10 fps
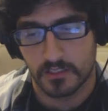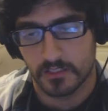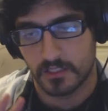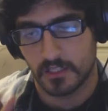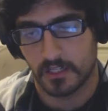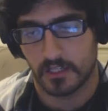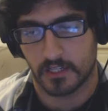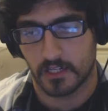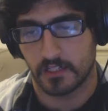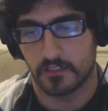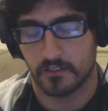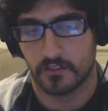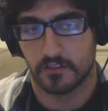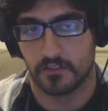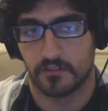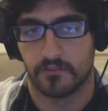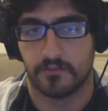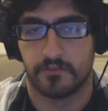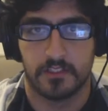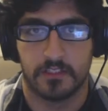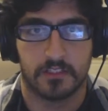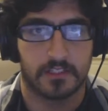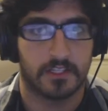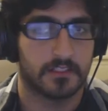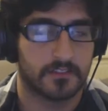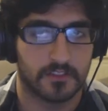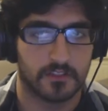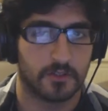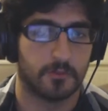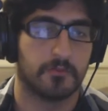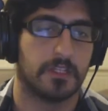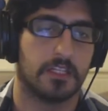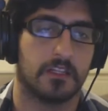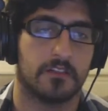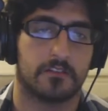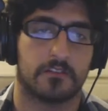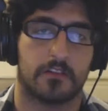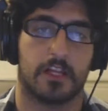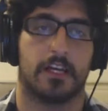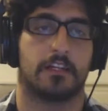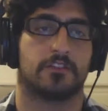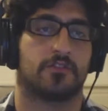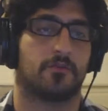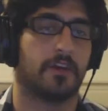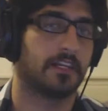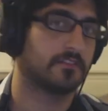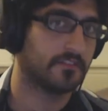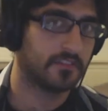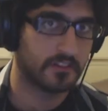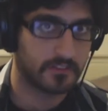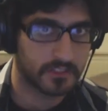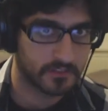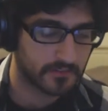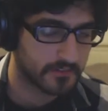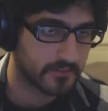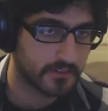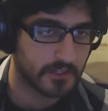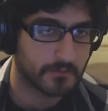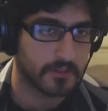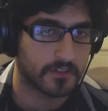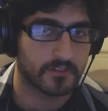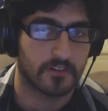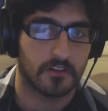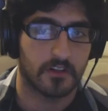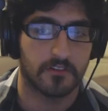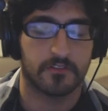a kind of get to know me / rant series that I'm going to start off.